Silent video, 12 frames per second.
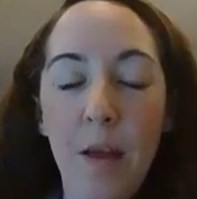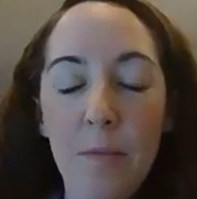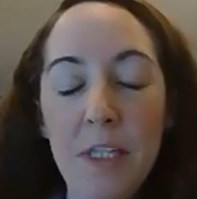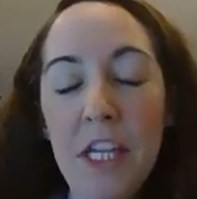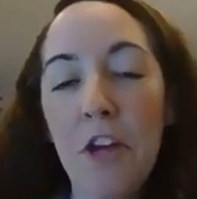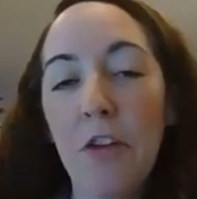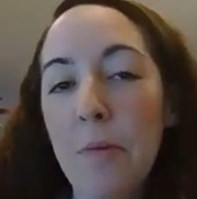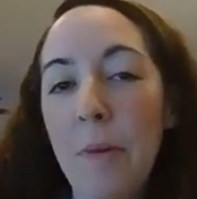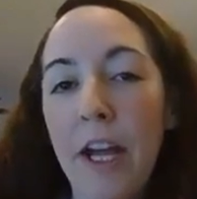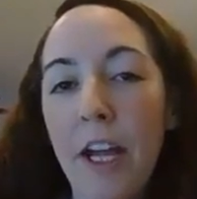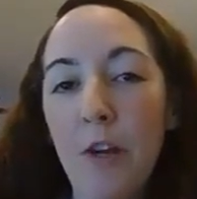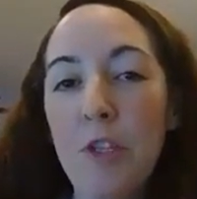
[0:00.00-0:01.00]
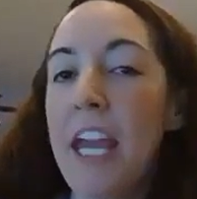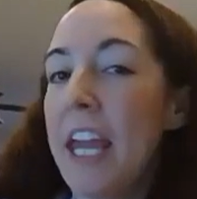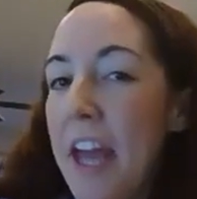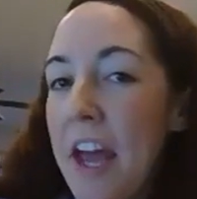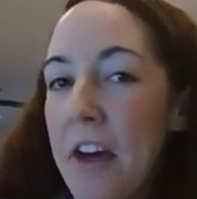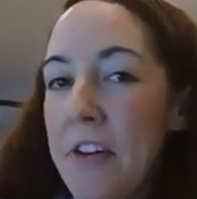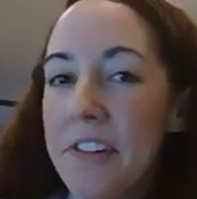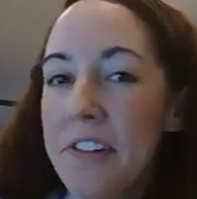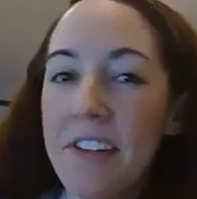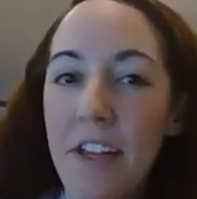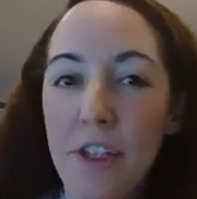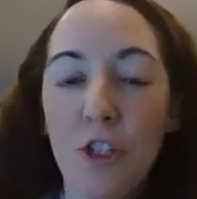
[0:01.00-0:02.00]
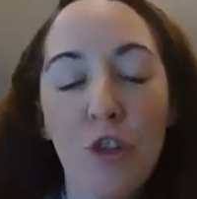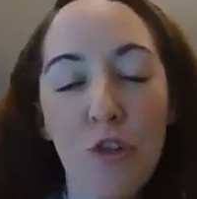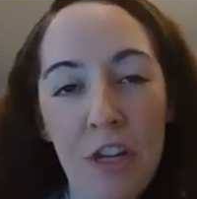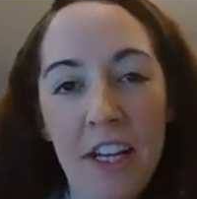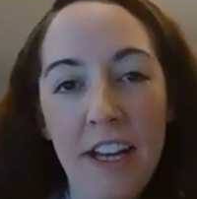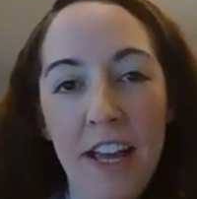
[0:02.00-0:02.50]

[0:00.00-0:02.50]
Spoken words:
Cinco de Mayo takeout as a treat,